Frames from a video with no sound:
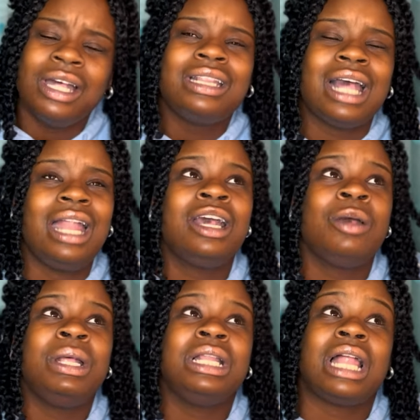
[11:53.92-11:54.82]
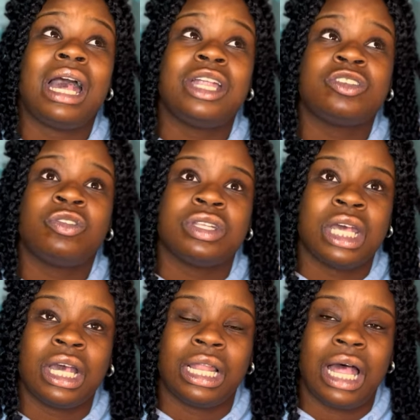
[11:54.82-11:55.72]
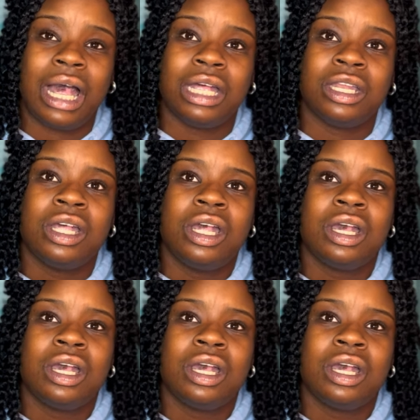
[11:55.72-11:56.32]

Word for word: That nigga be lying just for the sake of lying.